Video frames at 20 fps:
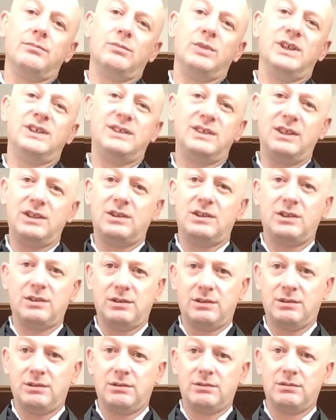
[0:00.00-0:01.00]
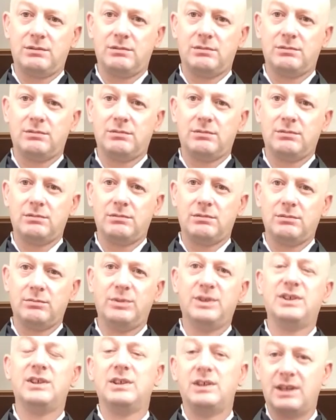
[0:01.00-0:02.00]
we sit
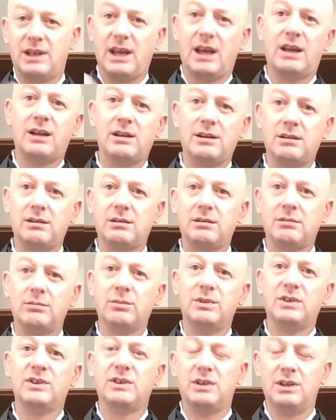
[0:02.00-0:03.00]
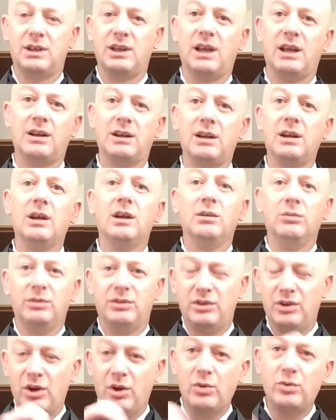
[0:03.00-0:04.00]
again,
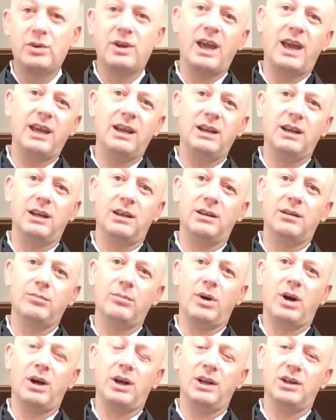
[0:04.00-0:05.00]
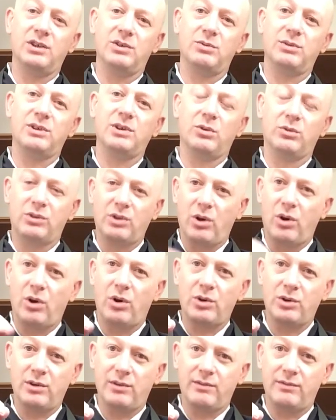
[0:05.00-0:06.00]
with no gaining mind, with no
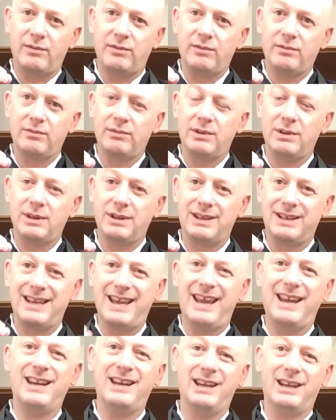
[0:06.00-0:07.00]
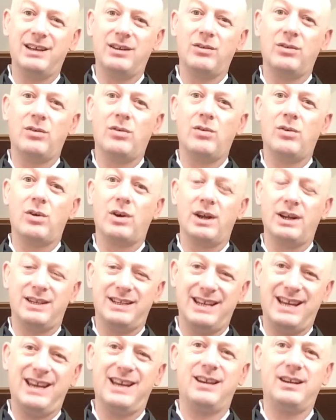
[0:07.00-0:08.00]
thought of gaining or
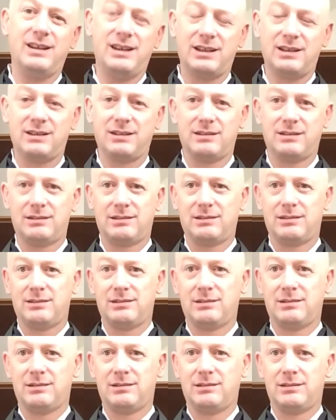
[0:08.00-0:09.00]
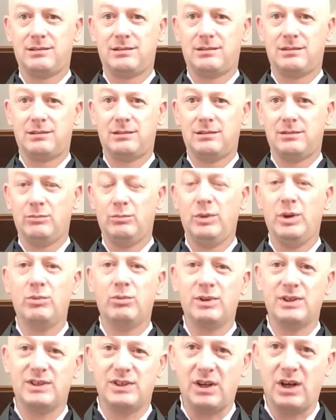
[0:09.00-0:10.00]
attaining. We
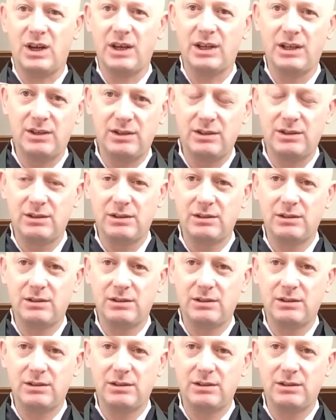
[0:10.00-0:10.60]
reside